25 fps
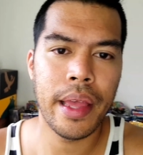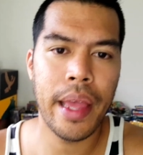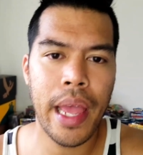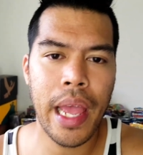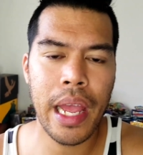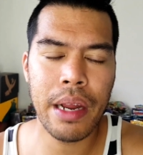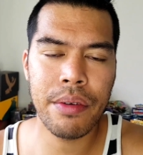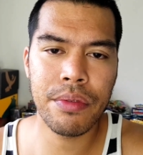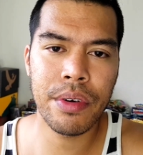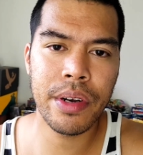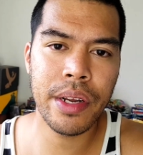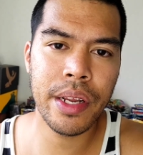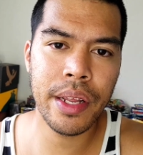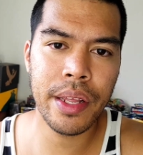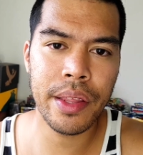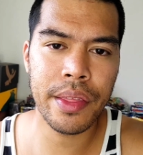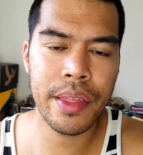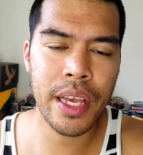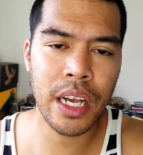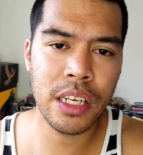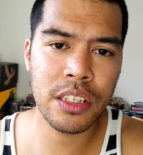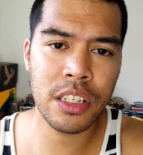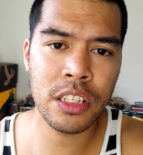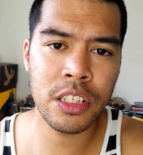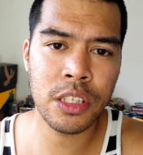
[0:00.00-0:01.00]
Every
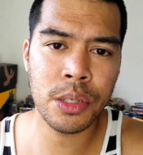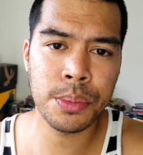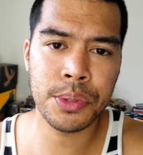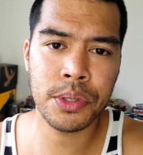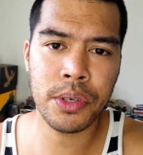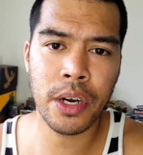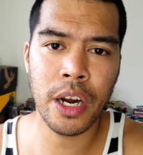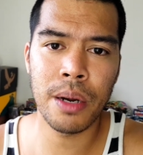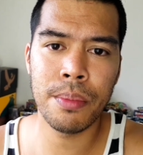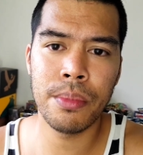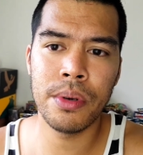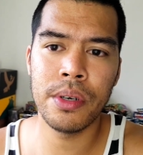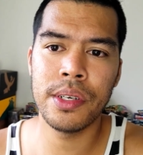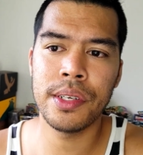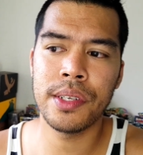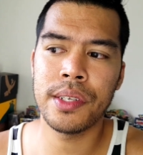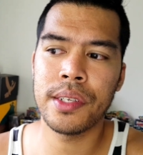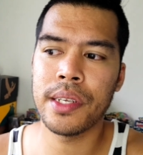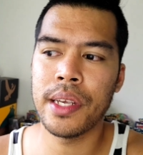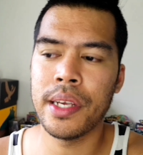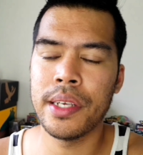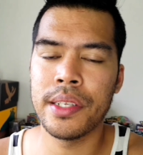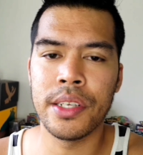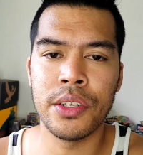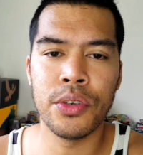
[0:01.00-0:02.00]
1,000
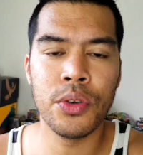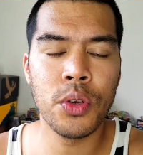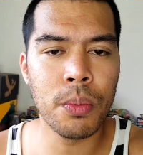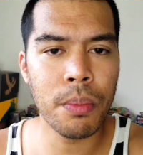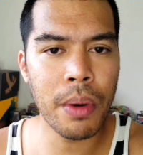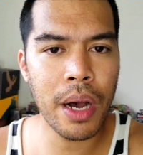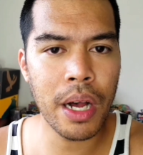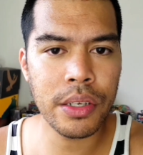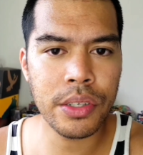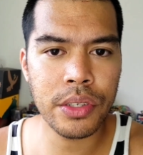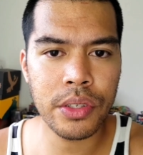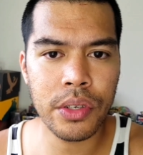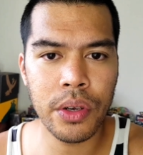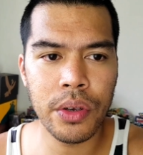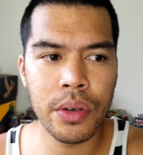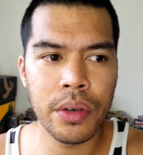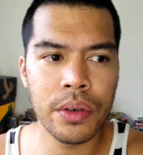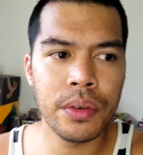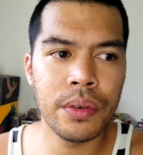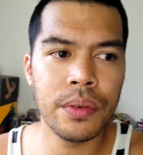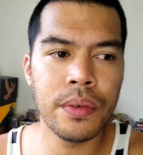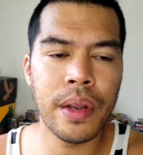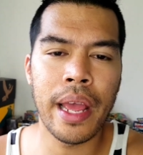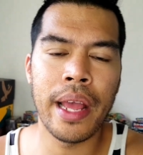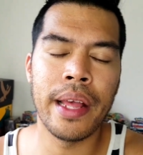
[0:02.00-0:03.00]
subscribers is a new milestone,